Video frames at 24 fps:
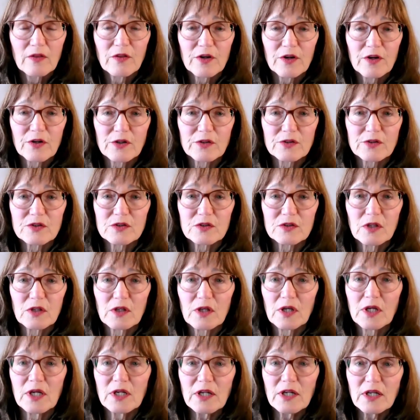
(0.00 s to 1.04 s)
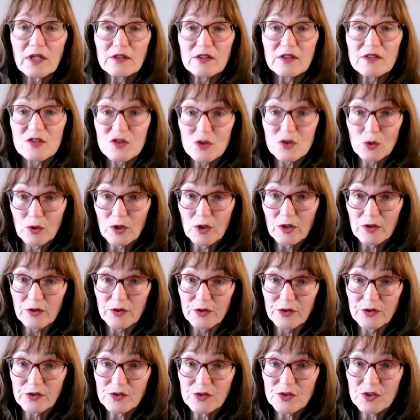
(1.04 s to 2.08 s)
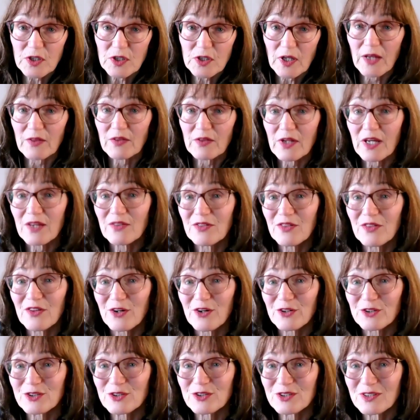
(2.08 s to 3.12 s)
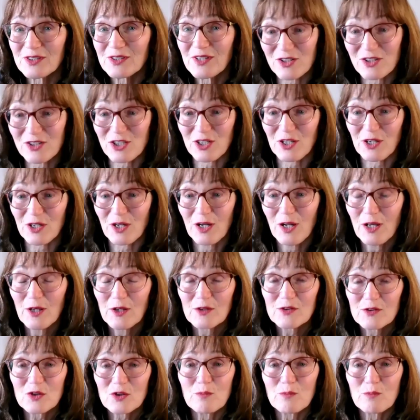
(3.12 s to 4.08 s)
There's eating disorders and then there's addiction.